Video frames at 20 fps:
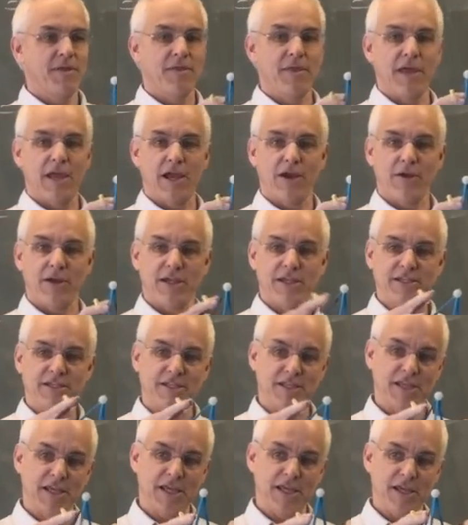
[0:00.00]
There
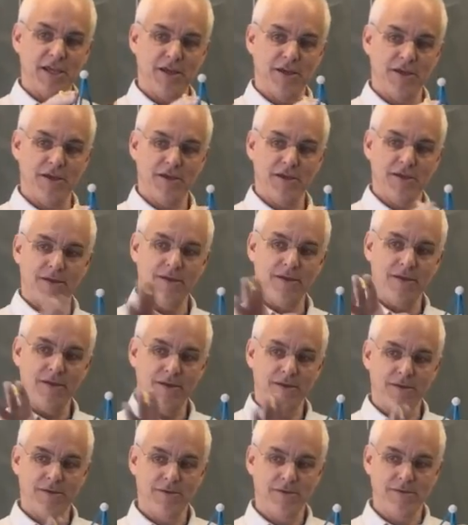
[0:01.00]
is the
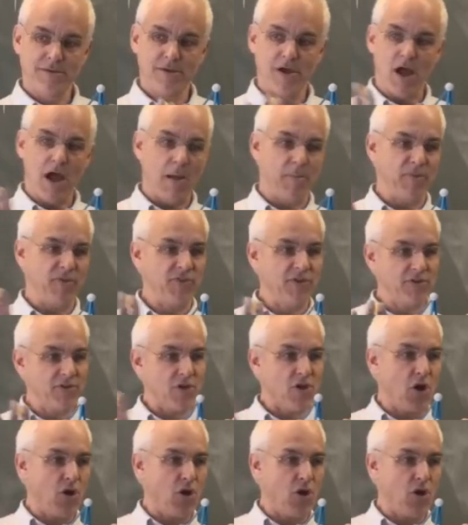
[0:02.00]
opposite